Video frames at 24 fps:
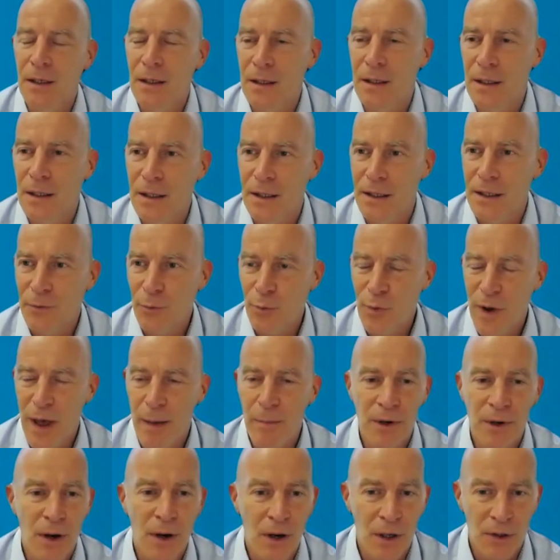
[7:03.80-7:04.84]

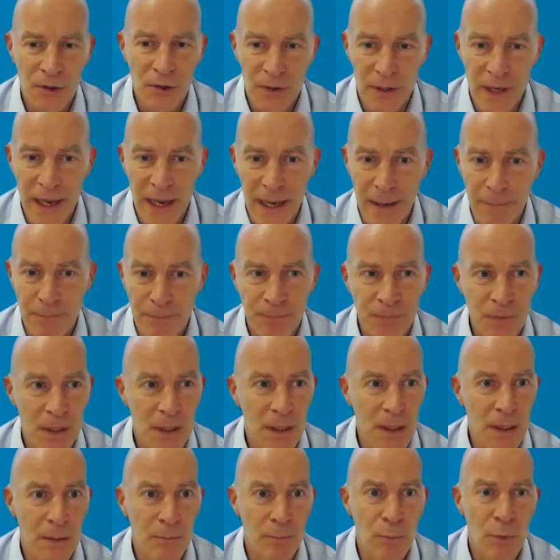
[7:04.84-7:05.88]
webinar today.
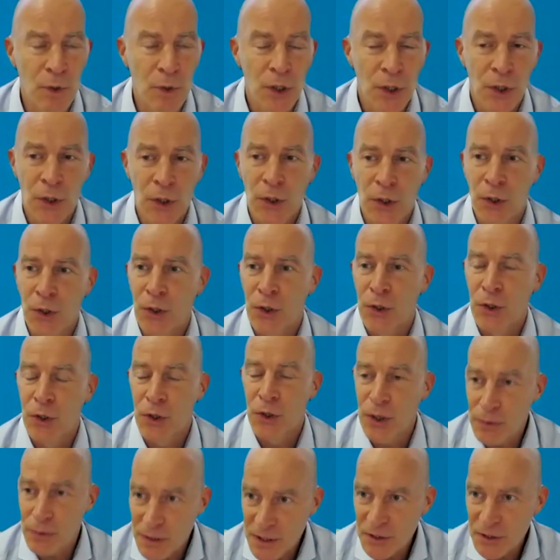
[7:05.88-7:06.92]

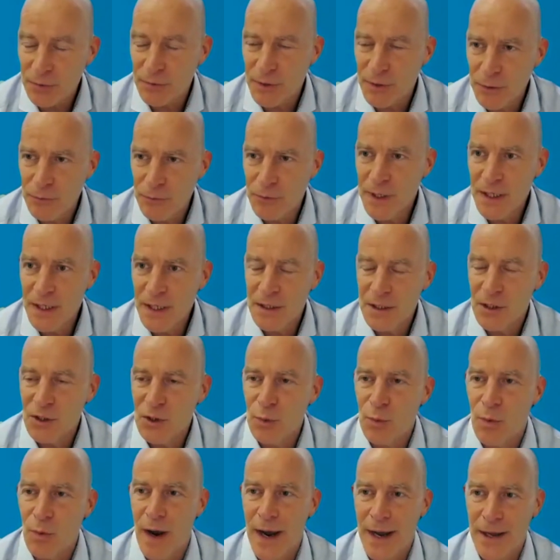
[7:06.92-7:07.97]
There are 3
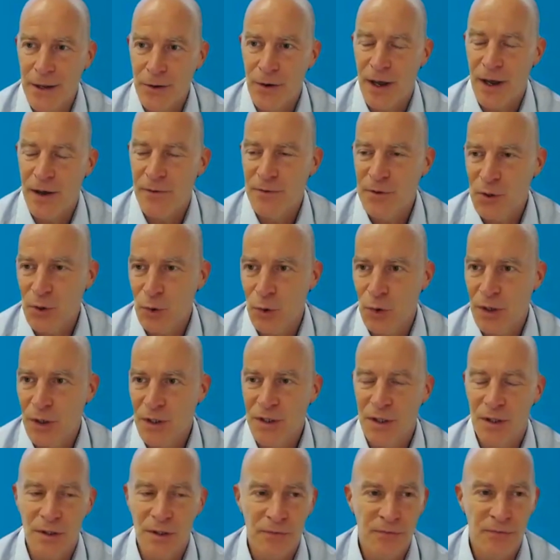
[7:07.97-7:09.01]
reasons why you have
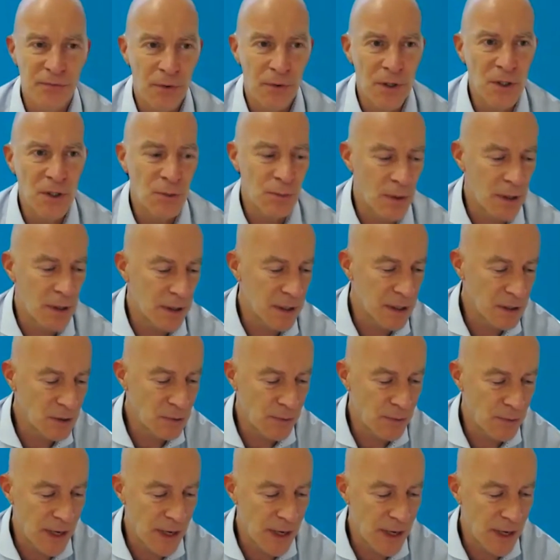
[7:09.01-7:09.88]
storage. The first one is